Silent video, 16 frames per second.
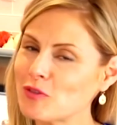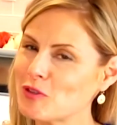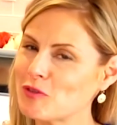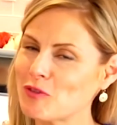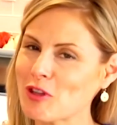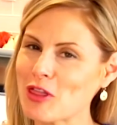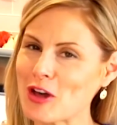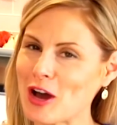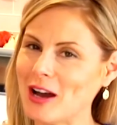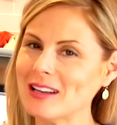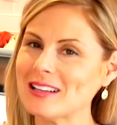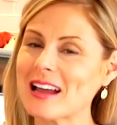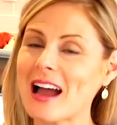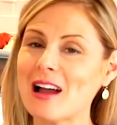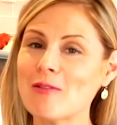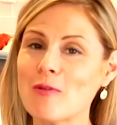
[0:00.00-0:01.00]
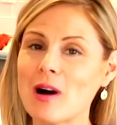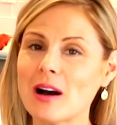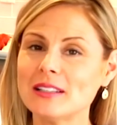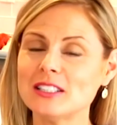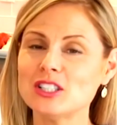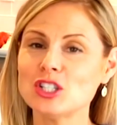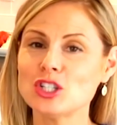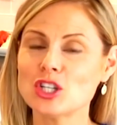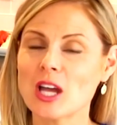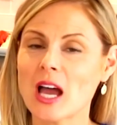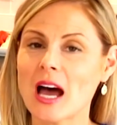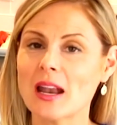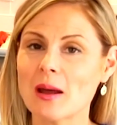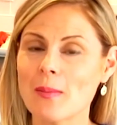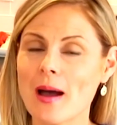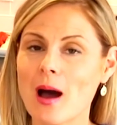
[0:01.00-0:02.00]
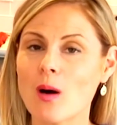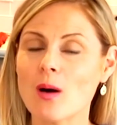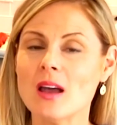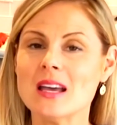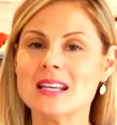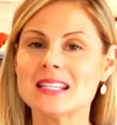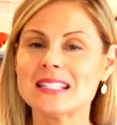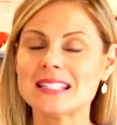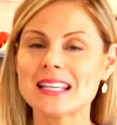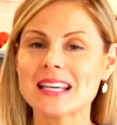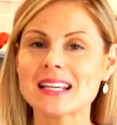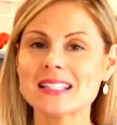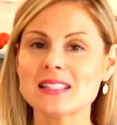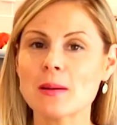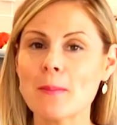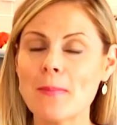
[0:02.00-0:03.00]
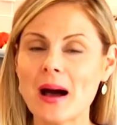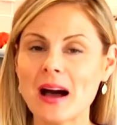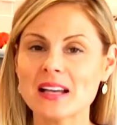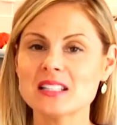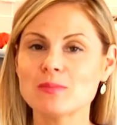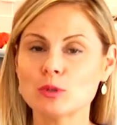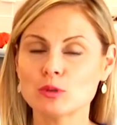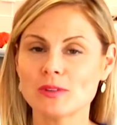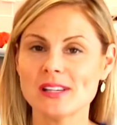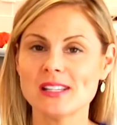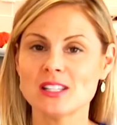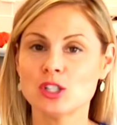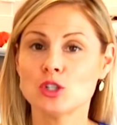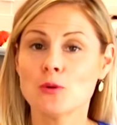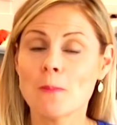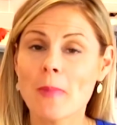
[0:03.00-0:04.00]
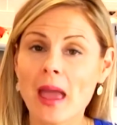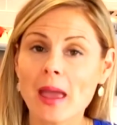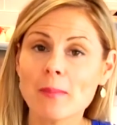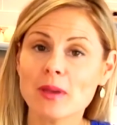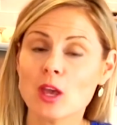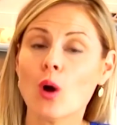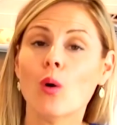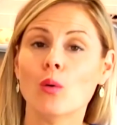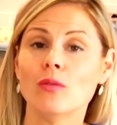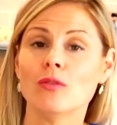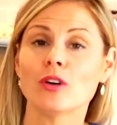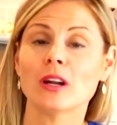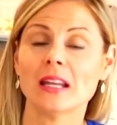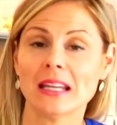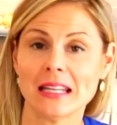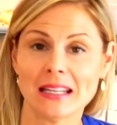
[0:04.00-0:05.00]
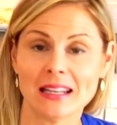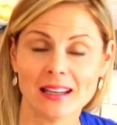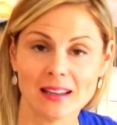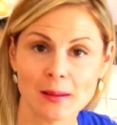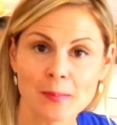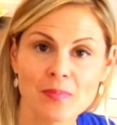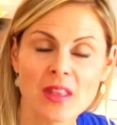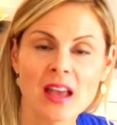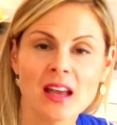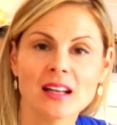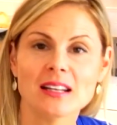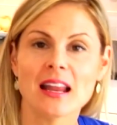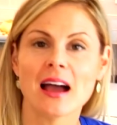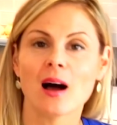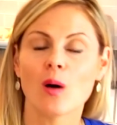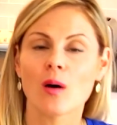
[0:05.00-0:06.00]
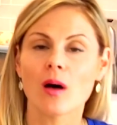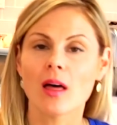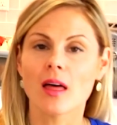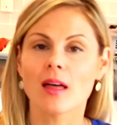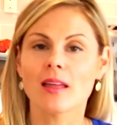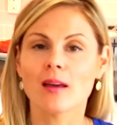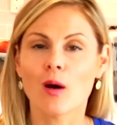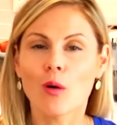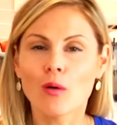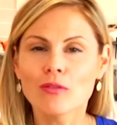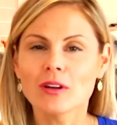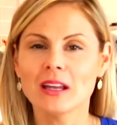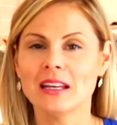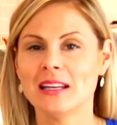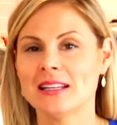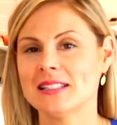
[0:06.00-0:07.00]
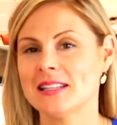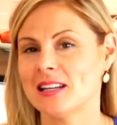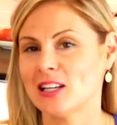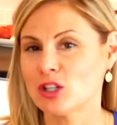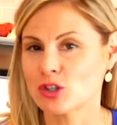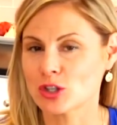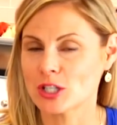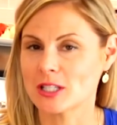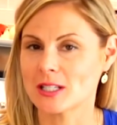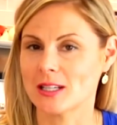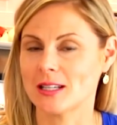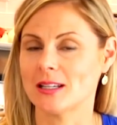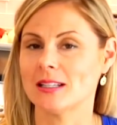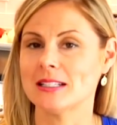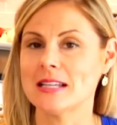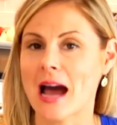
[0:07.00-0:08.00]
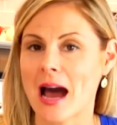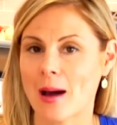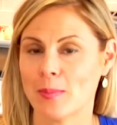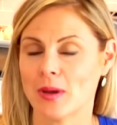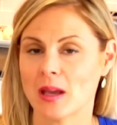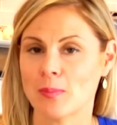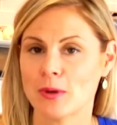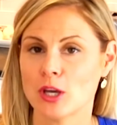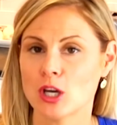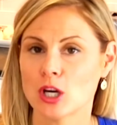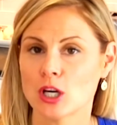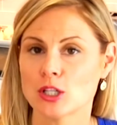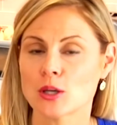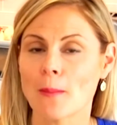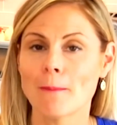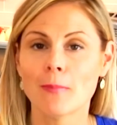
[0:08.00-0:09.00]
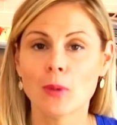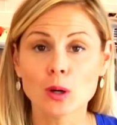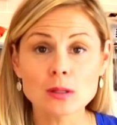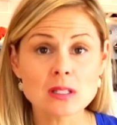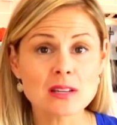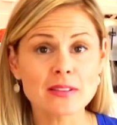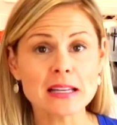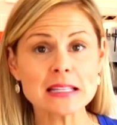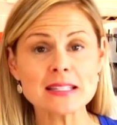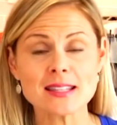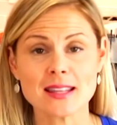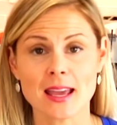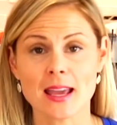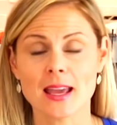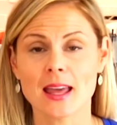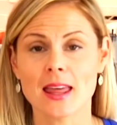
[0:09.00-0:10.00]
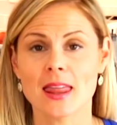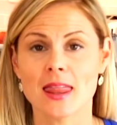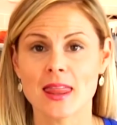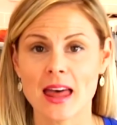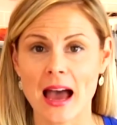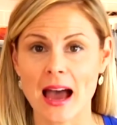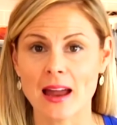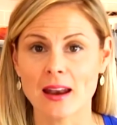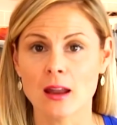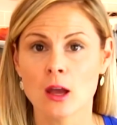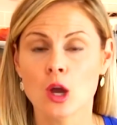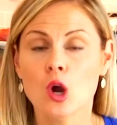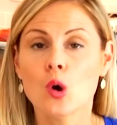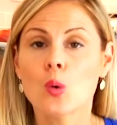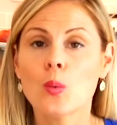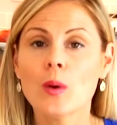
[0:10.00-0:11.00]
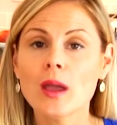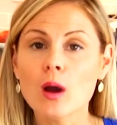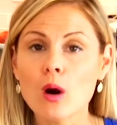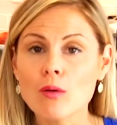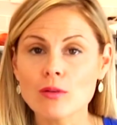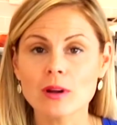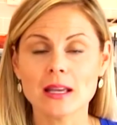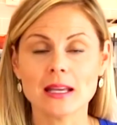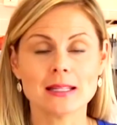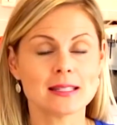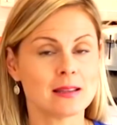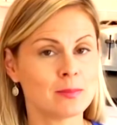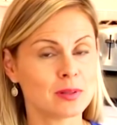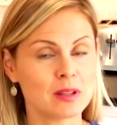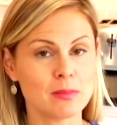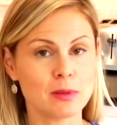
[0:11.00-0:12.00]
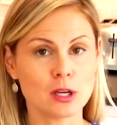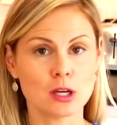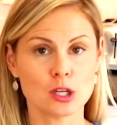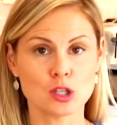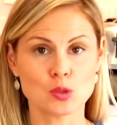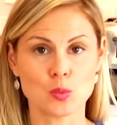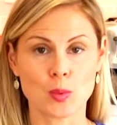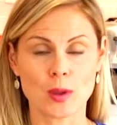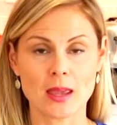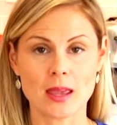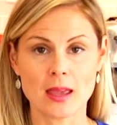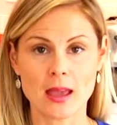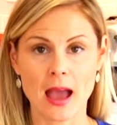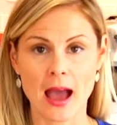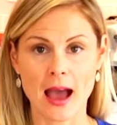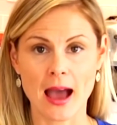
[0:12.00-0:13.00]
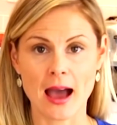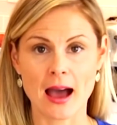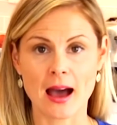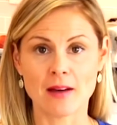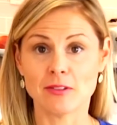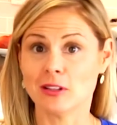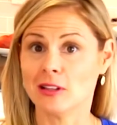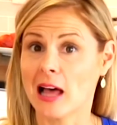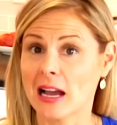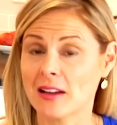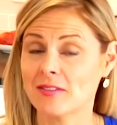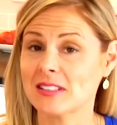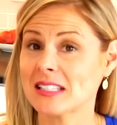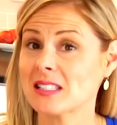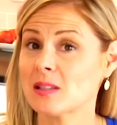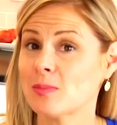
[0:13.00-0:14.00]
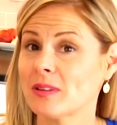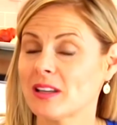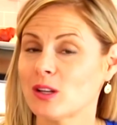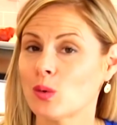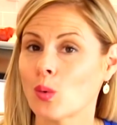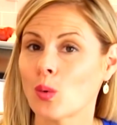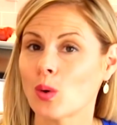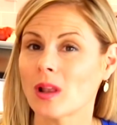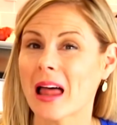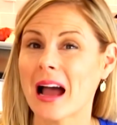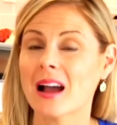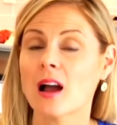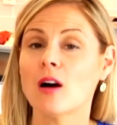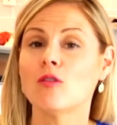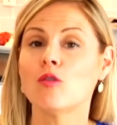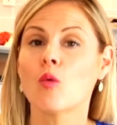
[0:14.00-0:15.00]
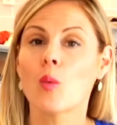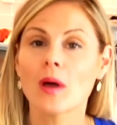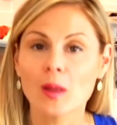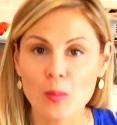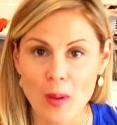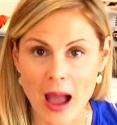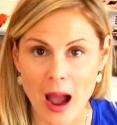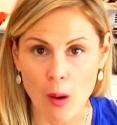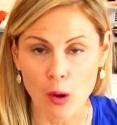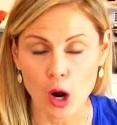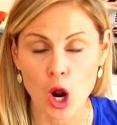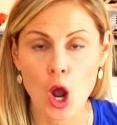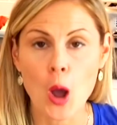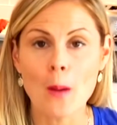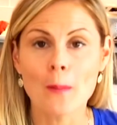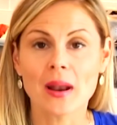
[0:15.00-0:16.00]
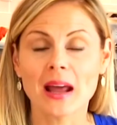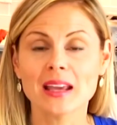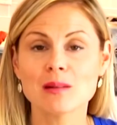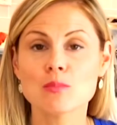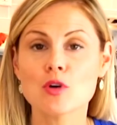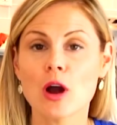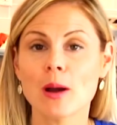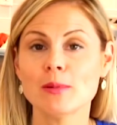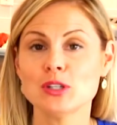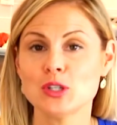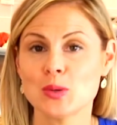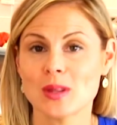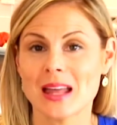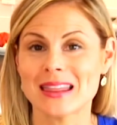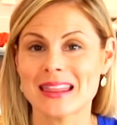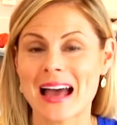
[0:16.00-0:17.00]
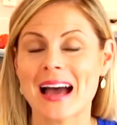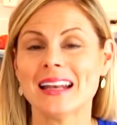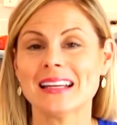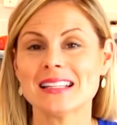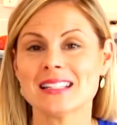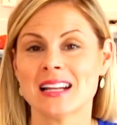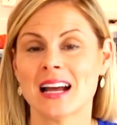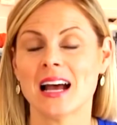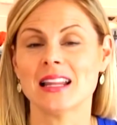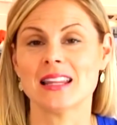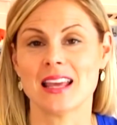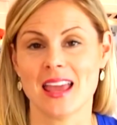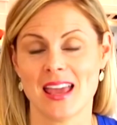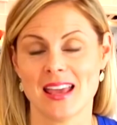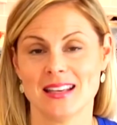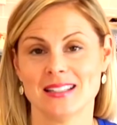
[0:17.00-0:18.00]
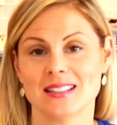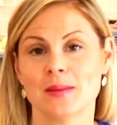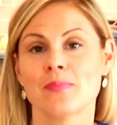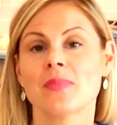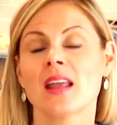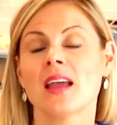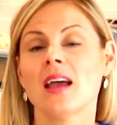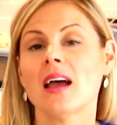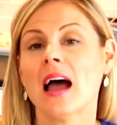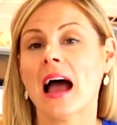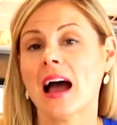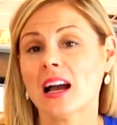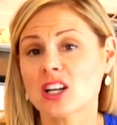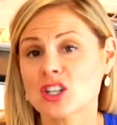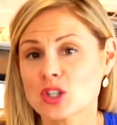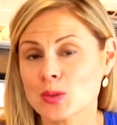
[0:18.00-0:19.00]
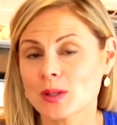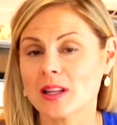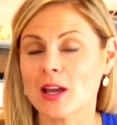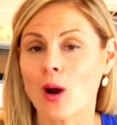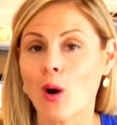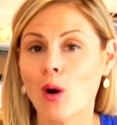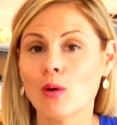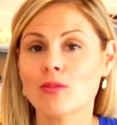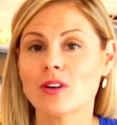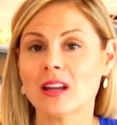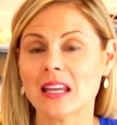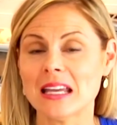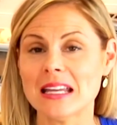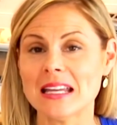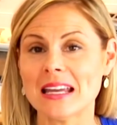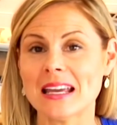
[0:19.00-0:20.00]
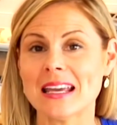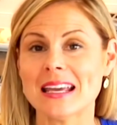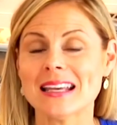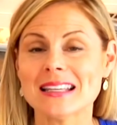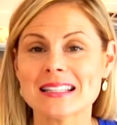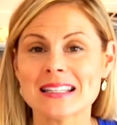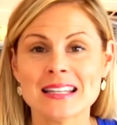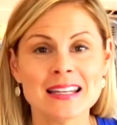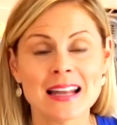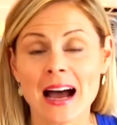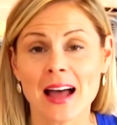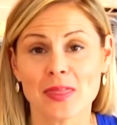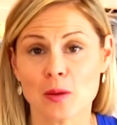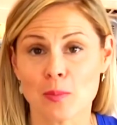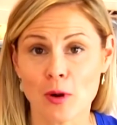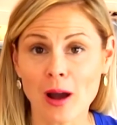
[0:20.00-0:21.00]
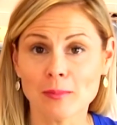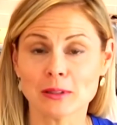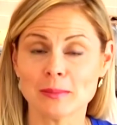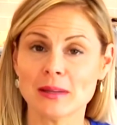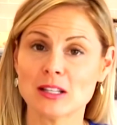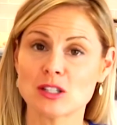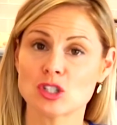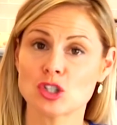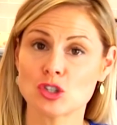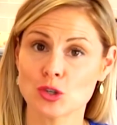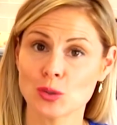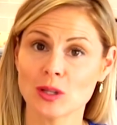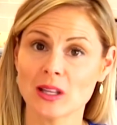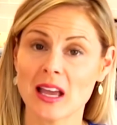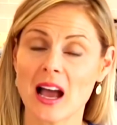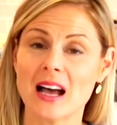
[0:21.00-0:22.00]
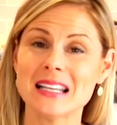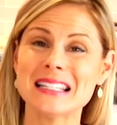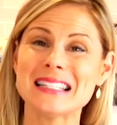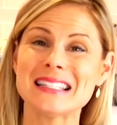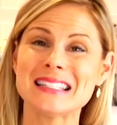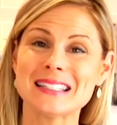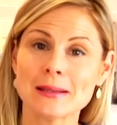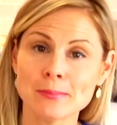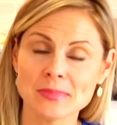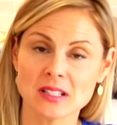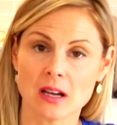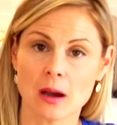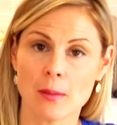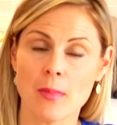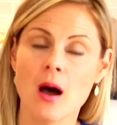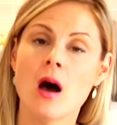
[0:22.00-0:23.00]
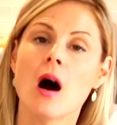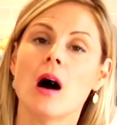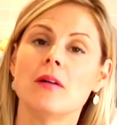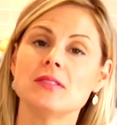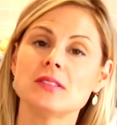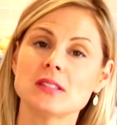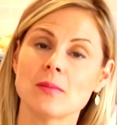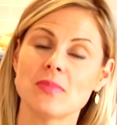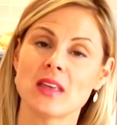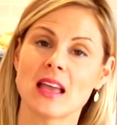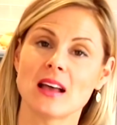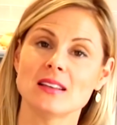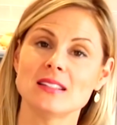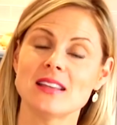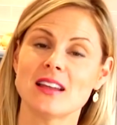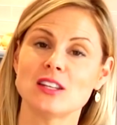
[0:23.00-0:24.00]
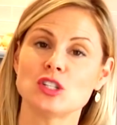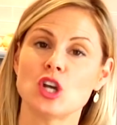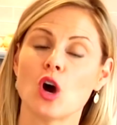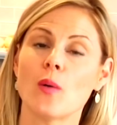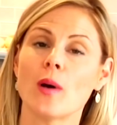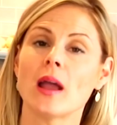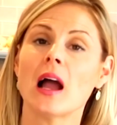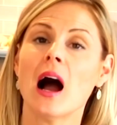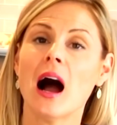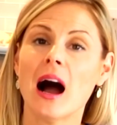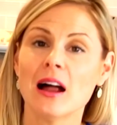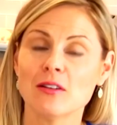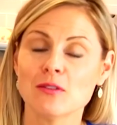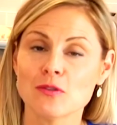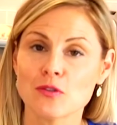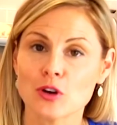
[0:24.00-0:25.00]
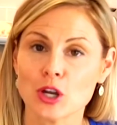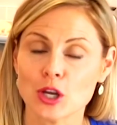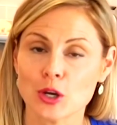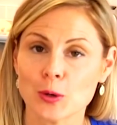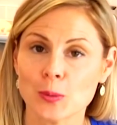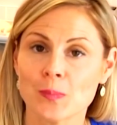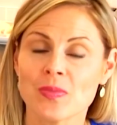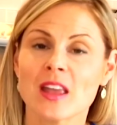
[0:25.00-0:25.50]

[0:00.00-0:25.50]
Food for Thought, I wanted to chat about 6 possible reasons you may be overeating. Now, overeating is an interesting topic because most of us think that we overeat simply because we have a lack of discipline or lack of willpower. But I can promise you that that is not the case. actually overeating is not the problem. It's truly a symptom of something else that is going on for you.